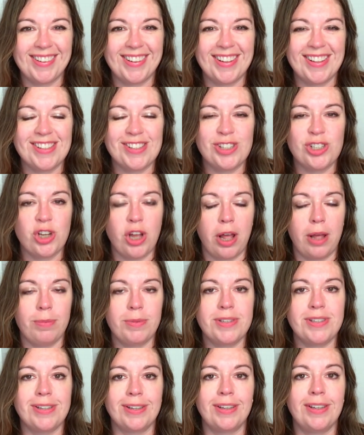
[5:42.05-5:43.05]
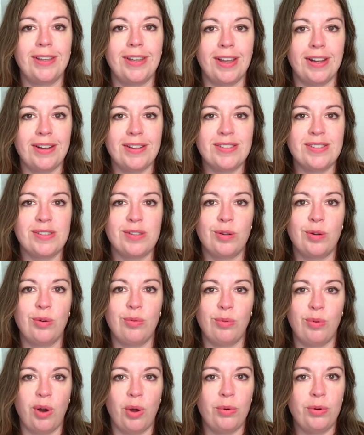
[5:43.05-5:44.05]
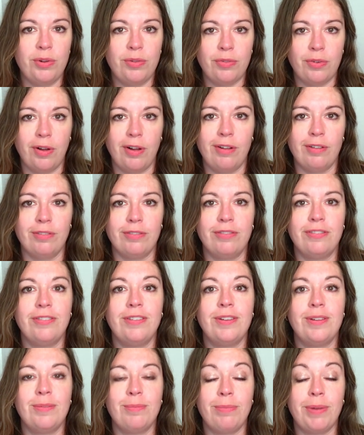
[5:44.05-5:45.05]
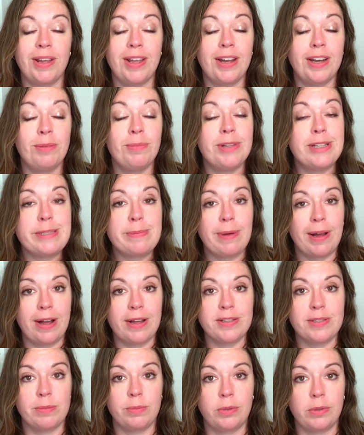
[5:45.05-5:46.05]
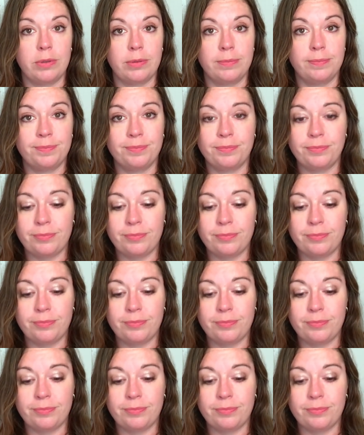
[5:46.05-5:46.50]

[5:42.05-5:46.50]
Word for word: Its job is to get us to grow and evolve by any means possible.